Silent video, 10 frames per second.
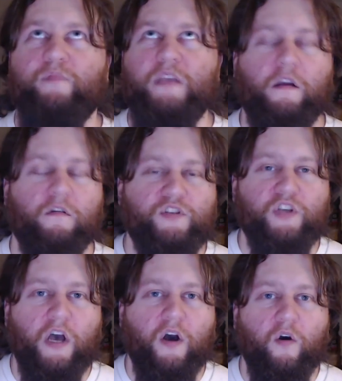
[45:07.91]
years
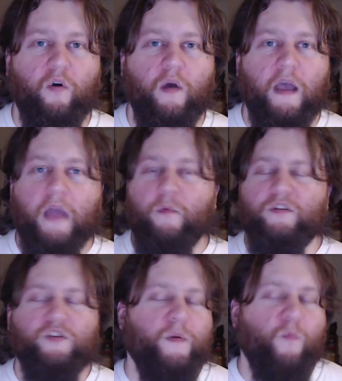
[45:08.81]
ago, we've
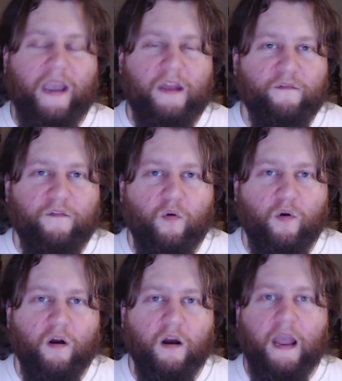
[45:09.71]
just been waiting
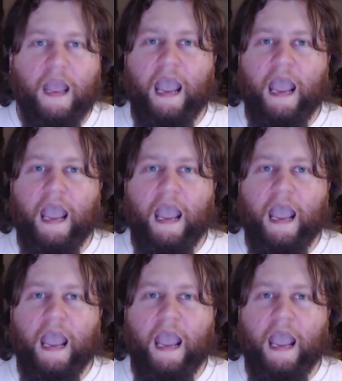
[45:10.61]
for,